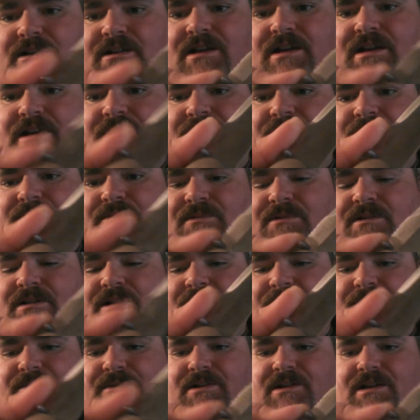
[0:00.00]
your hand up
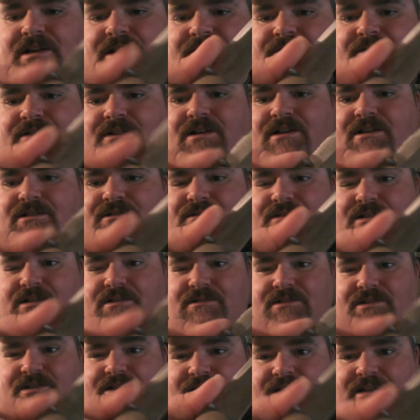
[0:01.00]
a knife, guys, without
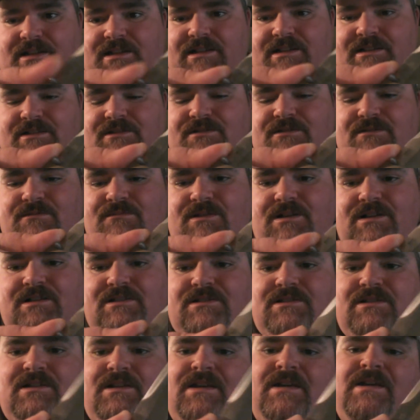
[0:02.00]
it sticking in too
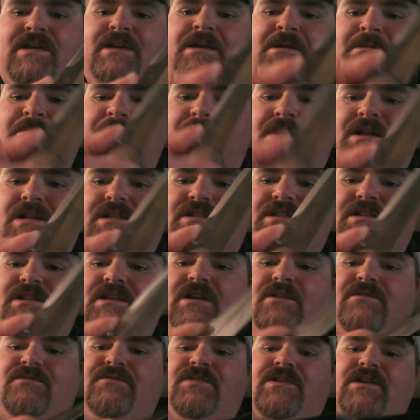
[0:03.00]
much. But it's
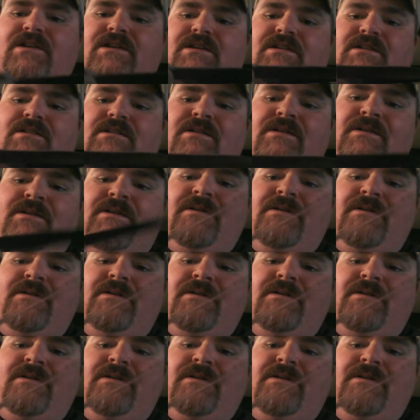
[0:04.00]
enough there